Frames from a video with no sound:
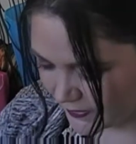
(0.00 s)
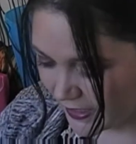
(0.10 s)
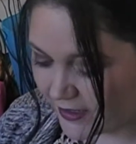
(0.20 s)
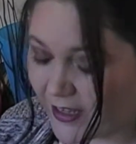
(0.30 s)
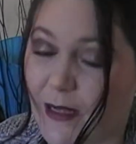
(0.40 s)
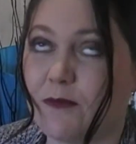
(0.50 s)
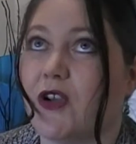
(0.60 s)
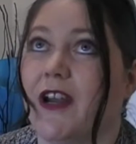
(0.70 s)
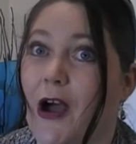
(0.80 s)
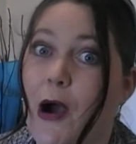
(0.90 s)
And I am
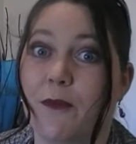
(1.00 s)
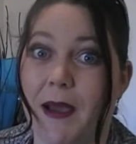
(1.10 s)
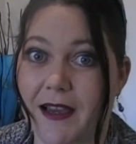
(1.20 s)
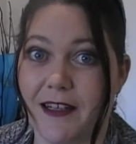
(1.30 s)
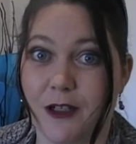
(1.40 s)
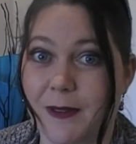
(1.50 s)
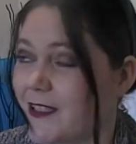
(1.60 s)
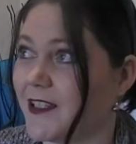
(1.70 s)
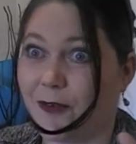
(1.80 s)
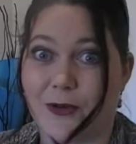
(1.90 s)
trying to hold back a little bit
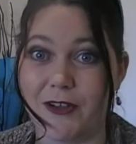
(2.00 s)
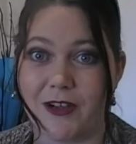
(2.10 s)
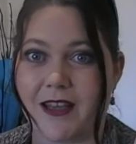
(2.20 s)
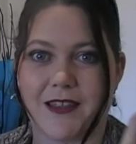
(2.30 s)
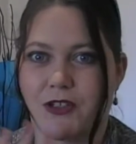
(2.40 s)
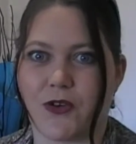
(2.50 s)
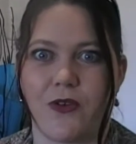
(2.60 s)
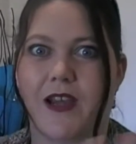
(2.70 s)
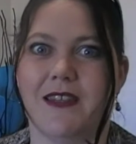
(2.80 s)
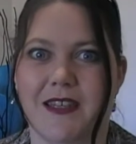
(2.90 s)
because I don't want to look like this
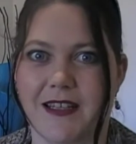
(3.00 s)
crazy,